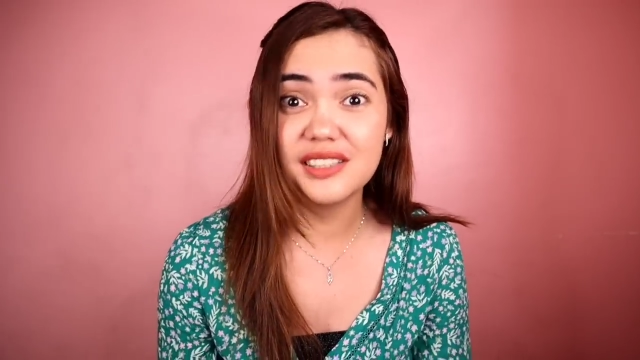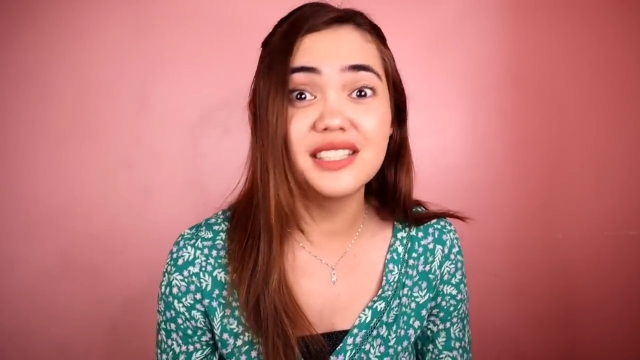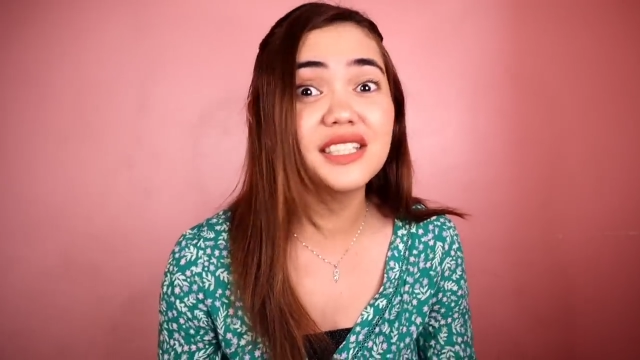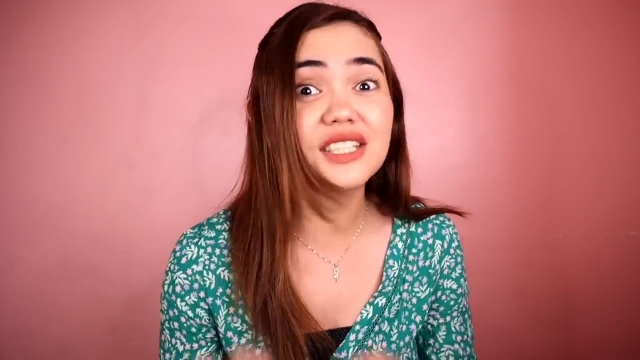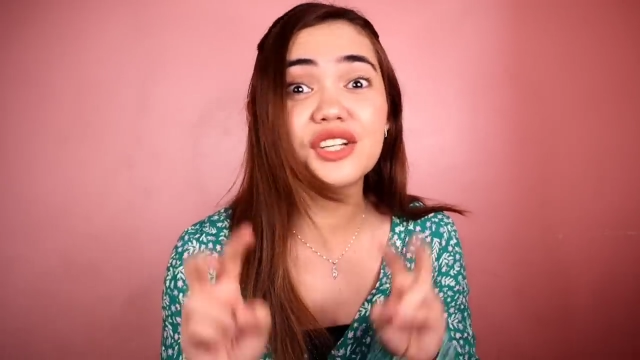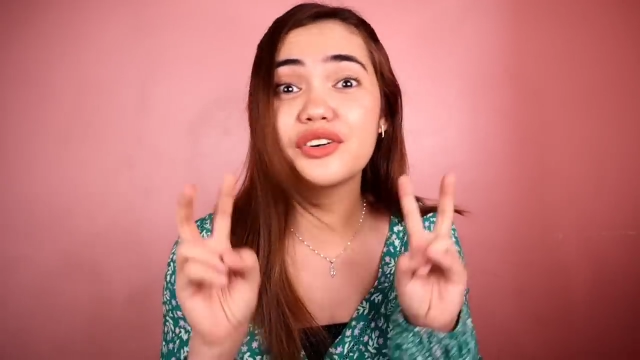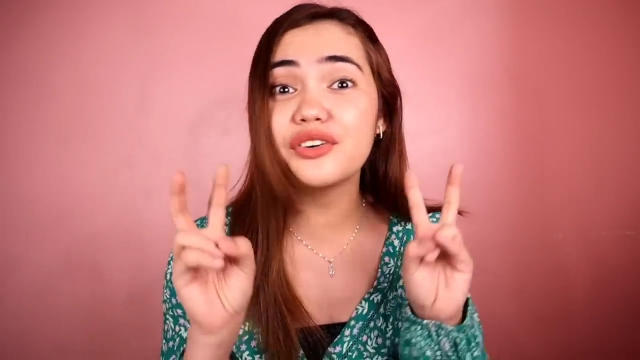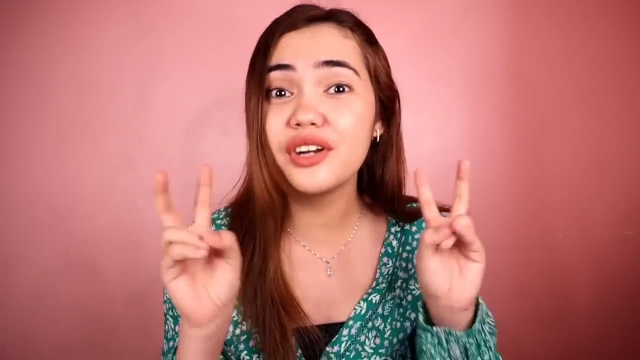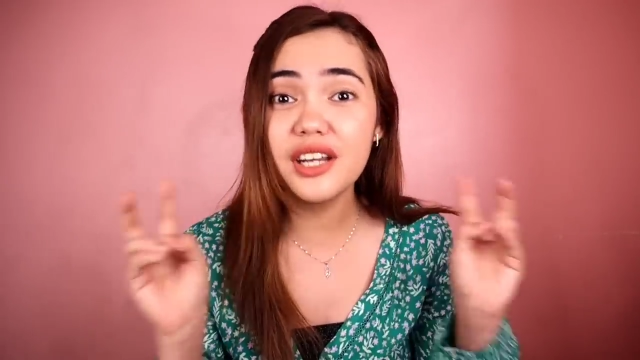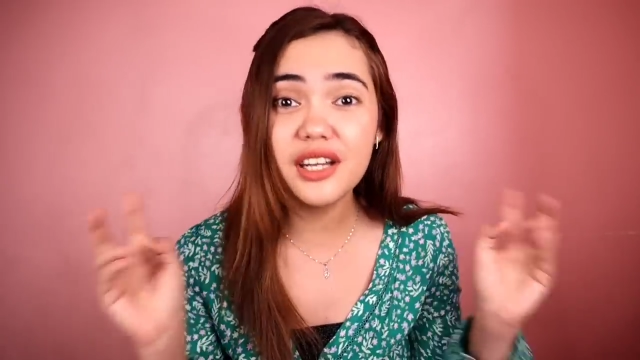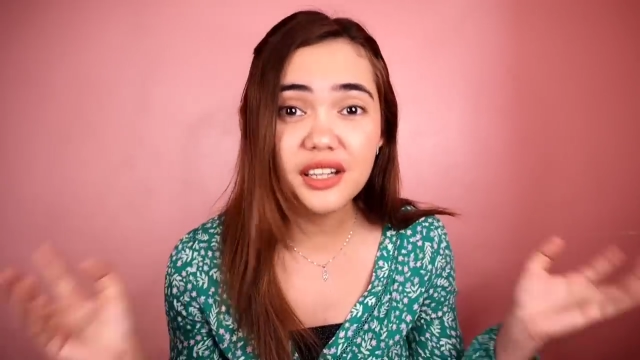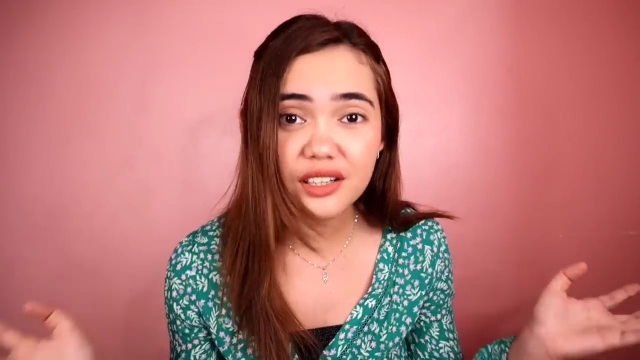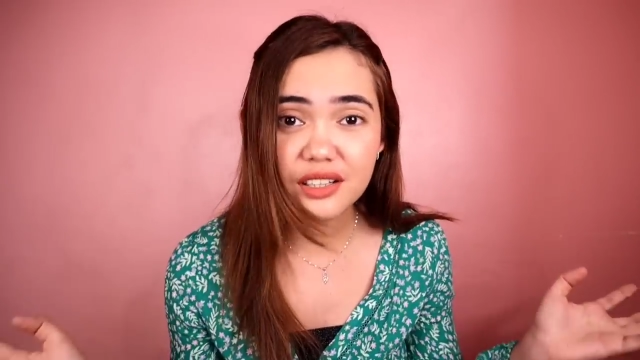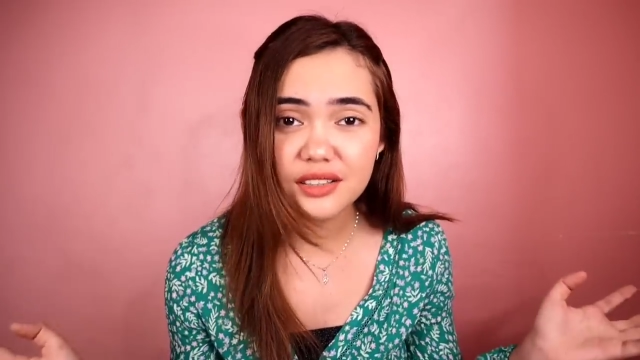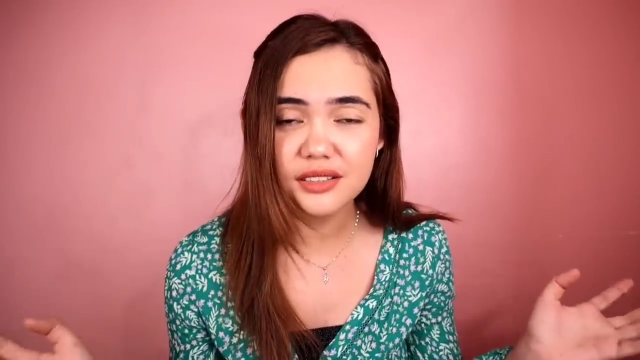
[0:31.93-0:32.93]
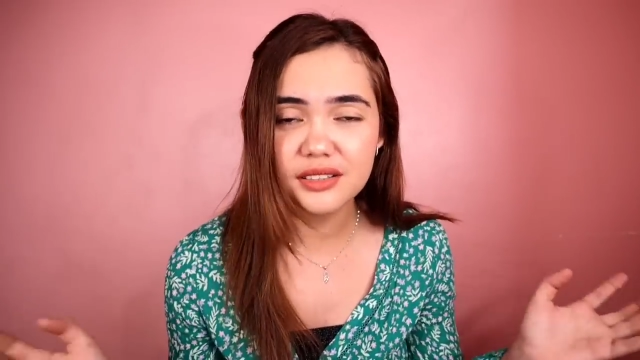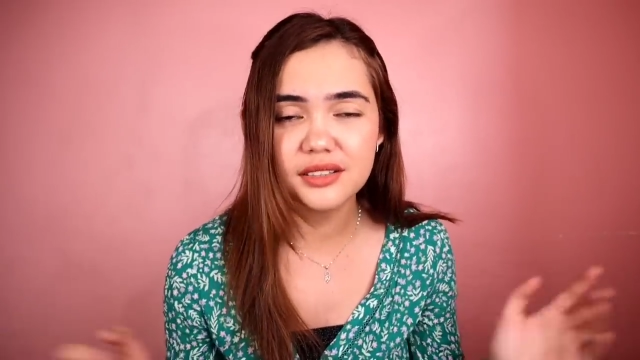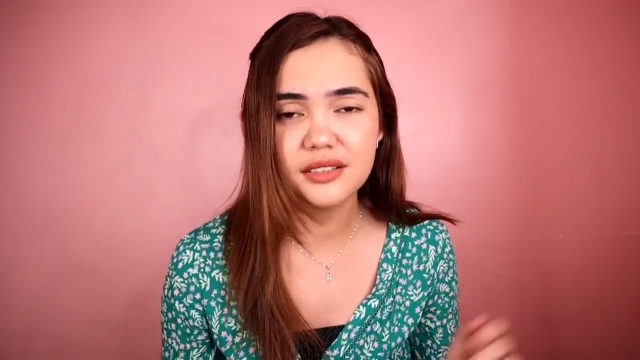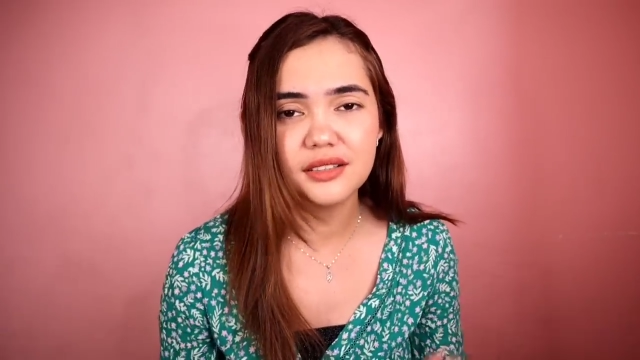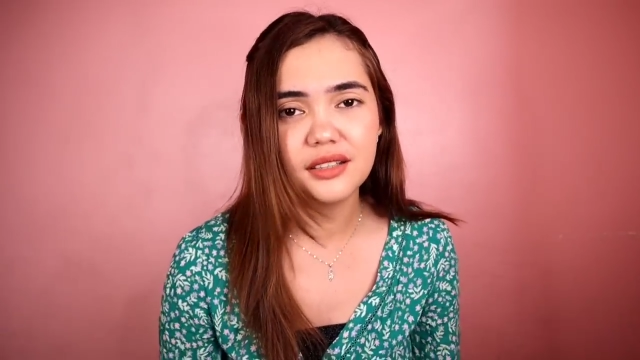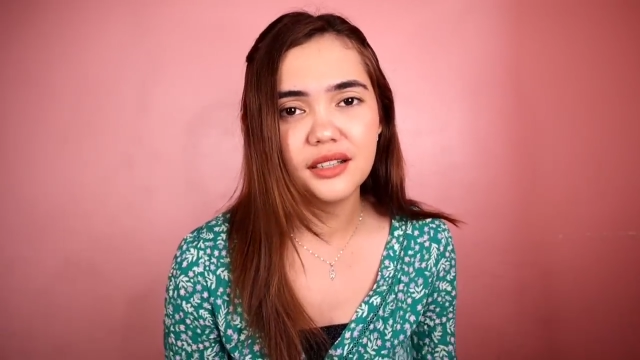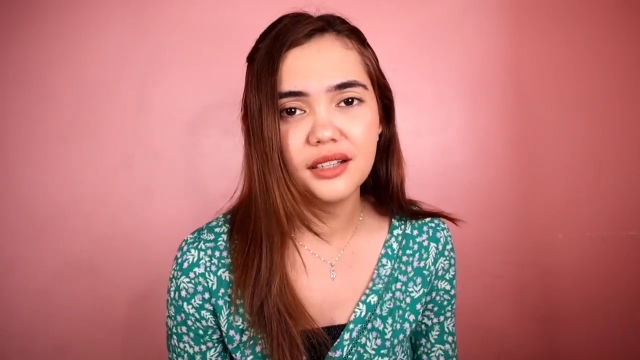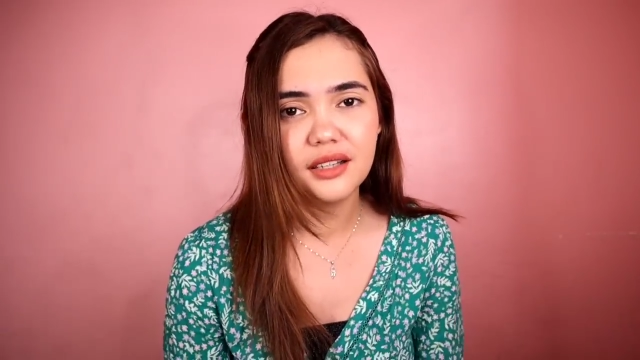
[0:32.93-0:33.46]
the screeners.